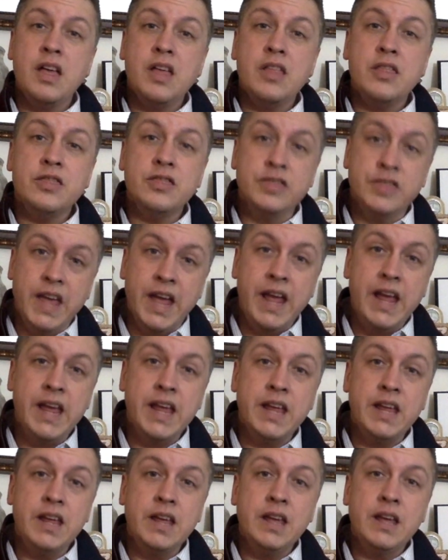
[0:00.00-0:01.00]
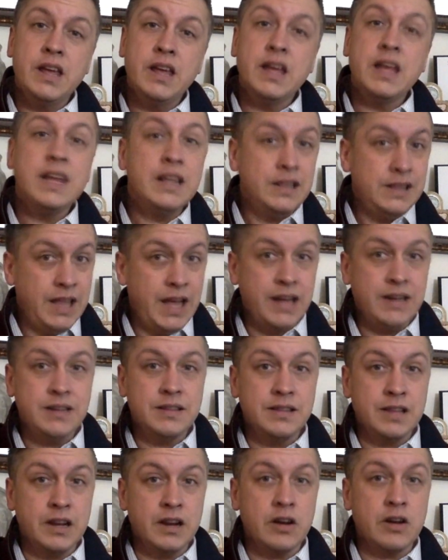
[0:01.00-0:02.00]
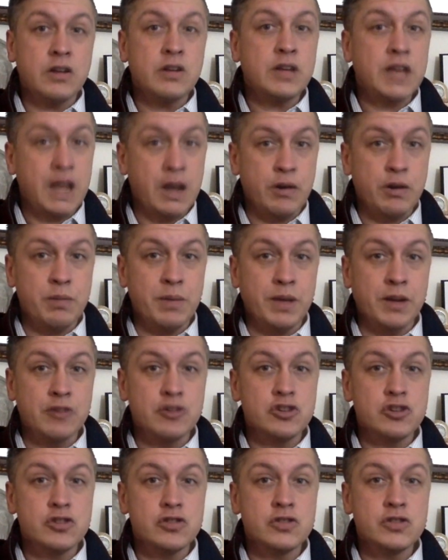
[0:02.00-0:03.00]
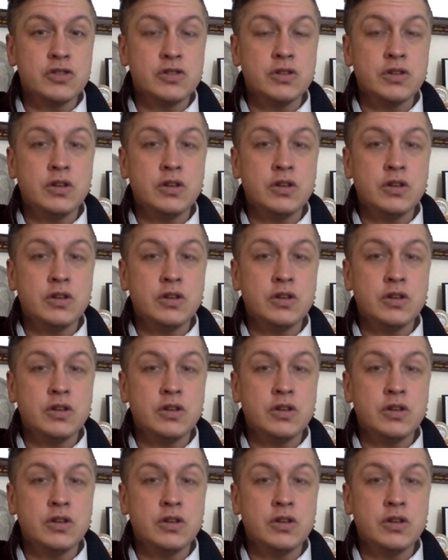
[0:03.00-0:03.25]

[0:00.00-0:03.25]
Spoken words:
They elect their county managers.